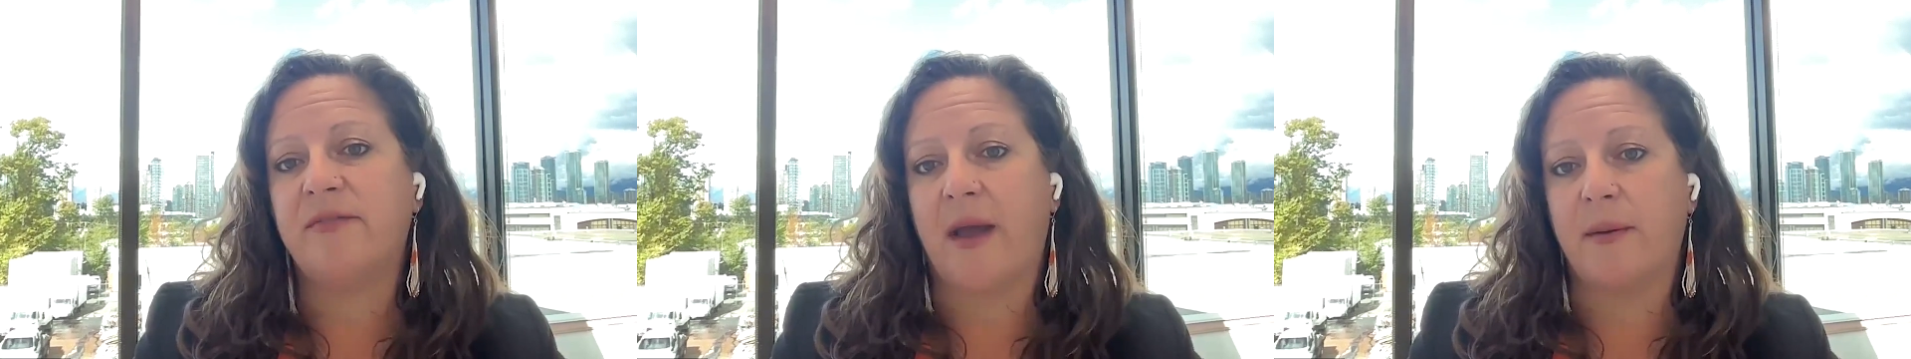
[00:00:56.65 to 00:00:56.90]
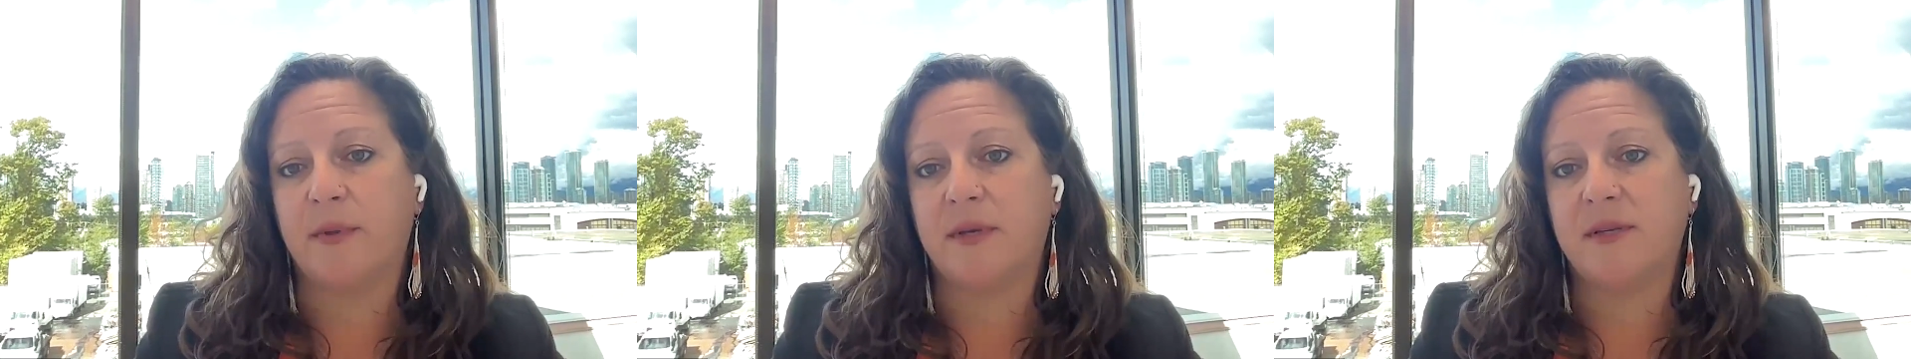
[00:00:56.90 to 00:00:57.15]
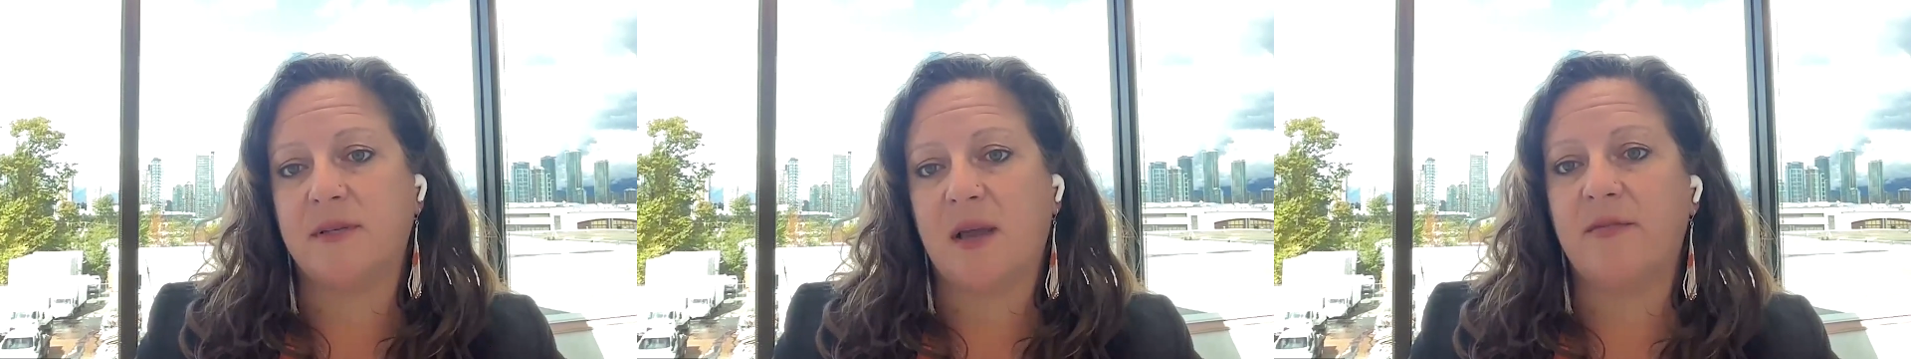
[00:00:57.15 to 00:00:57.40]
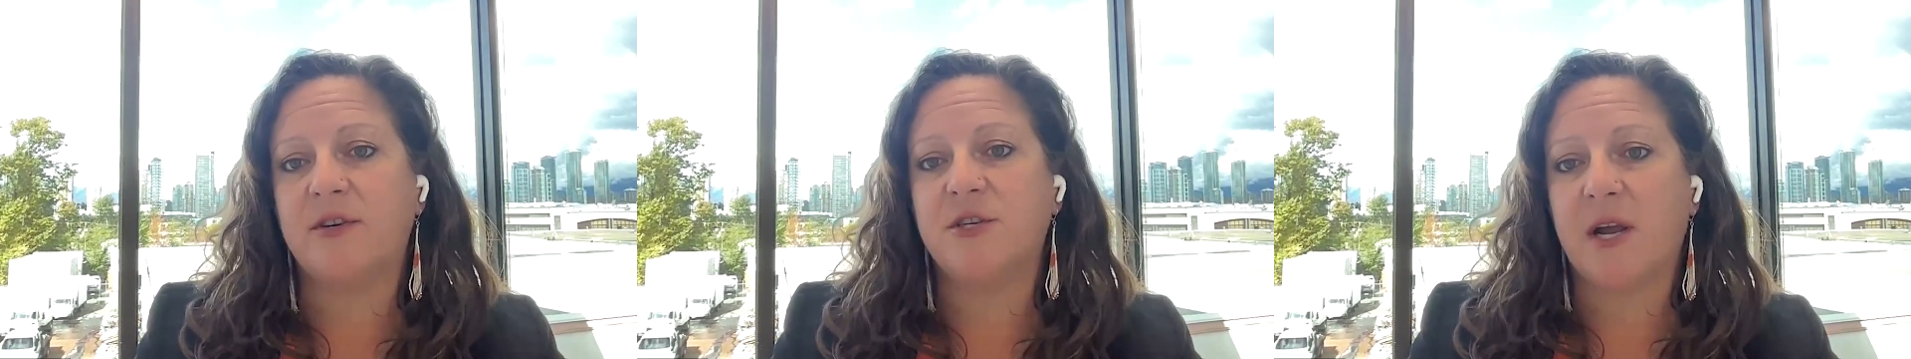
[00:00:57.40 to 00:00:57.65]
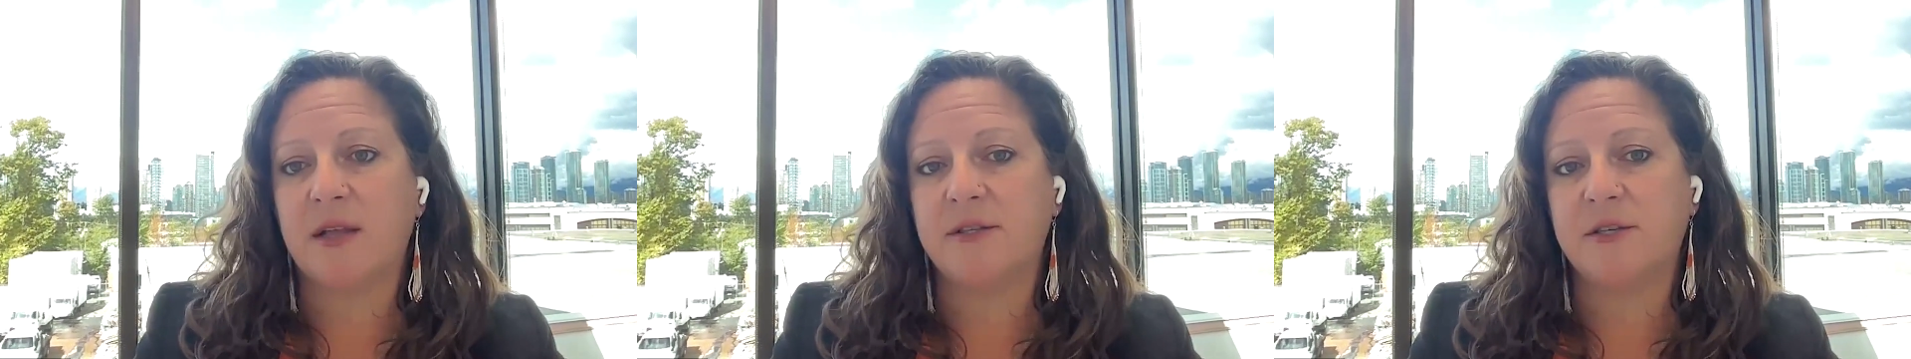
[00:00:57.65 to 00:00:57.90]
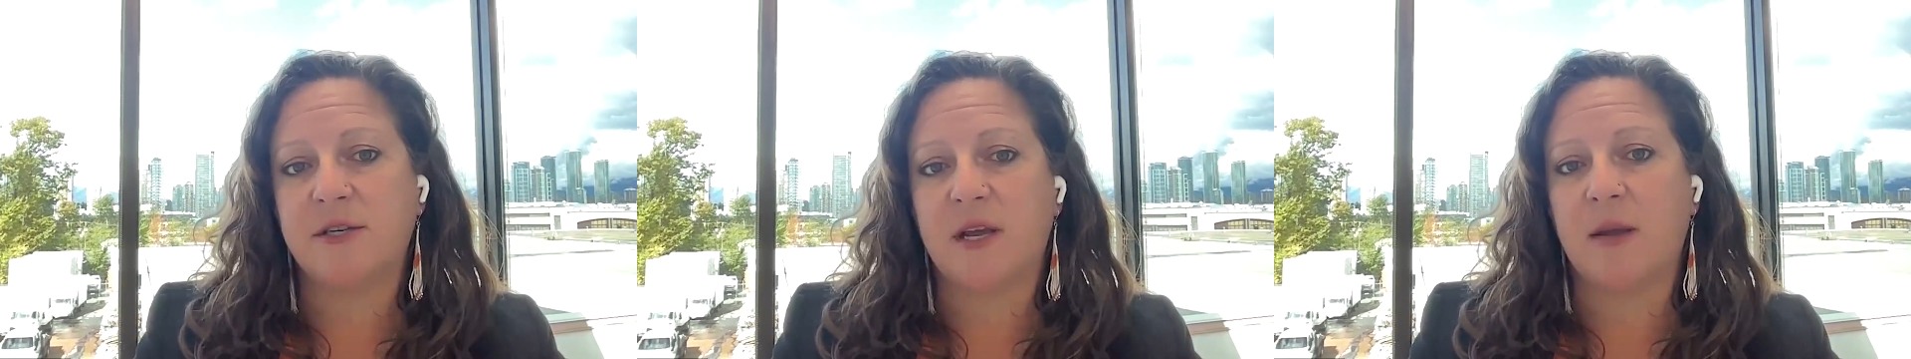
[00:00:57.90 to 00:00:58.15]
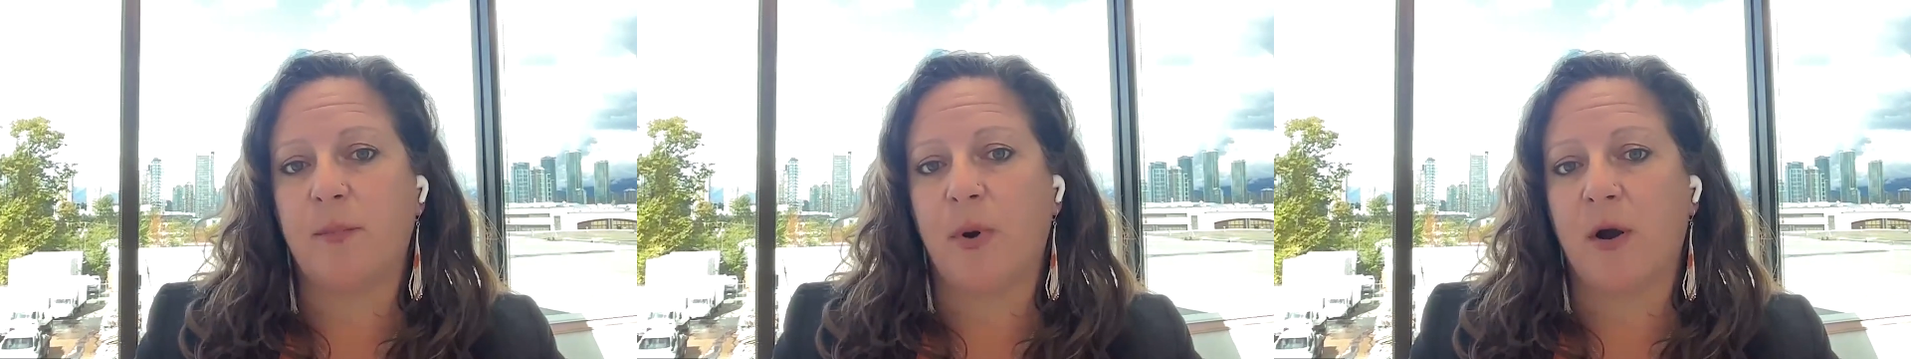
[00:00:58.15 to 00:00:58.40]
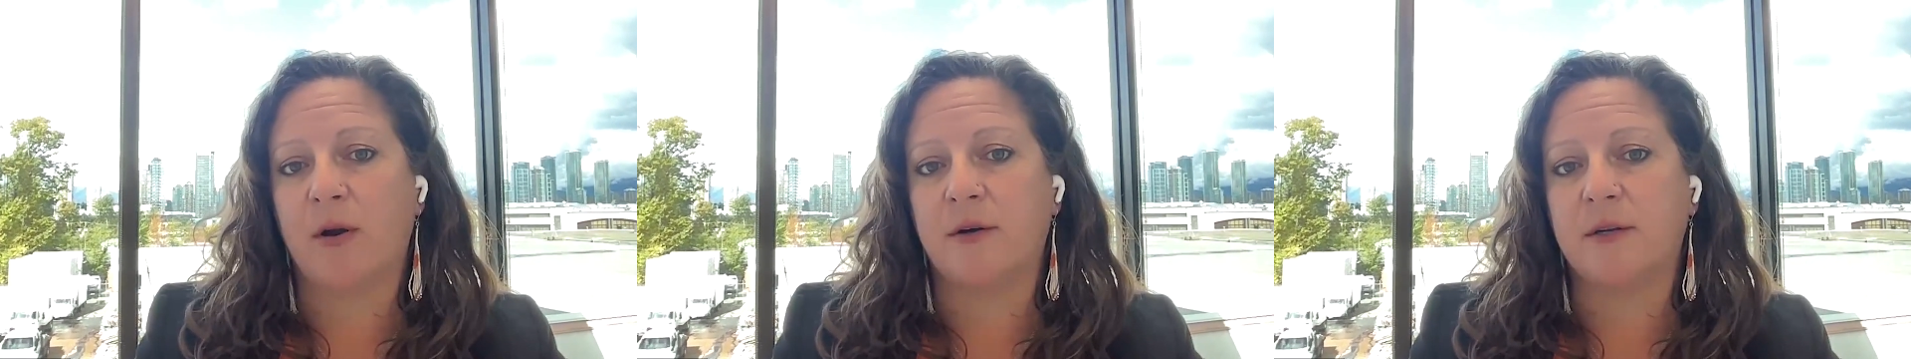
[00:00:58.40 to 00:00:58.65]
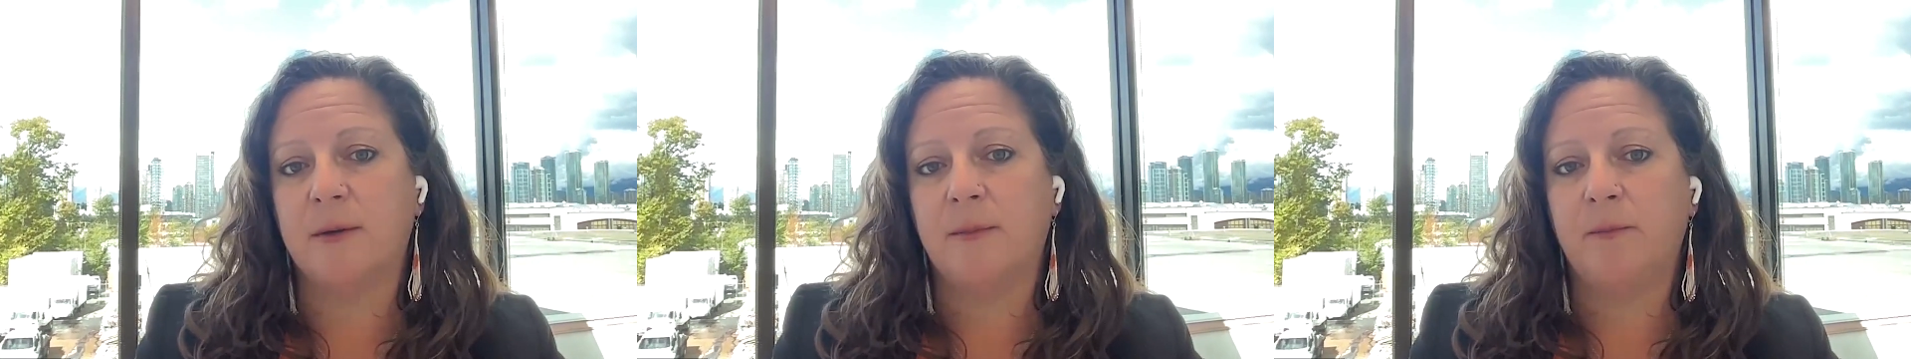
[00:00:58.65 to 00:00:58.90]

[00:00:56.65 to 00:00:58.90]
families have a chance to take part.